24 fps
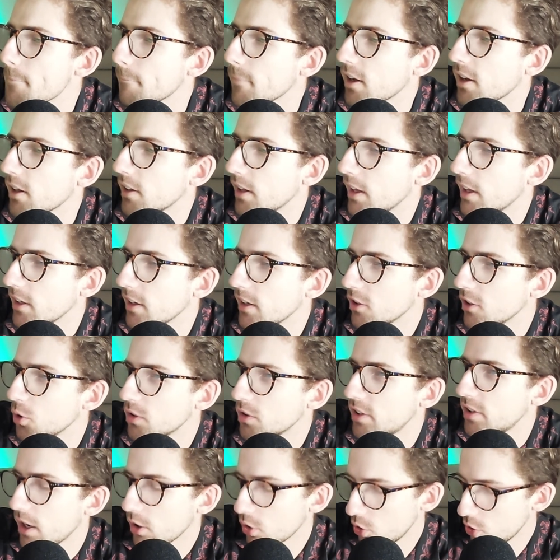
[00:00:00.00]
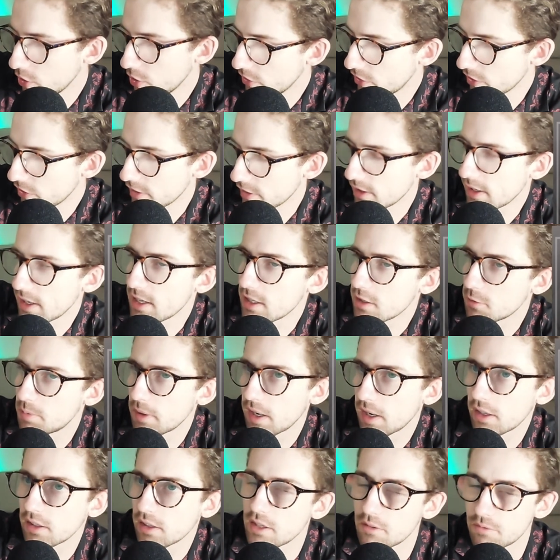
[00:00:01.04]
Clayton Lewis. How good is it that he's
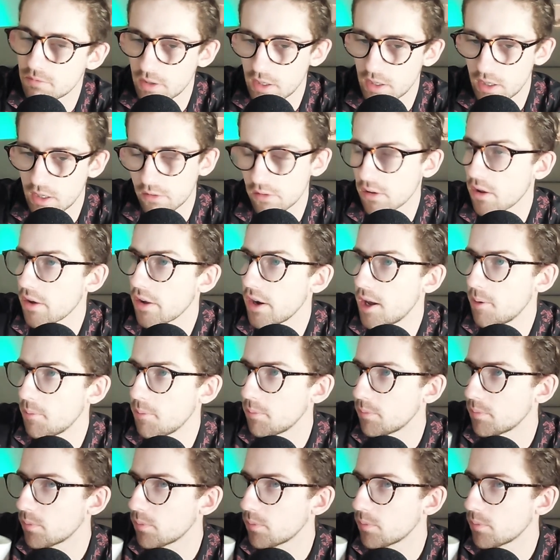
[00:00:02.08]
back in that Phoenix lineup?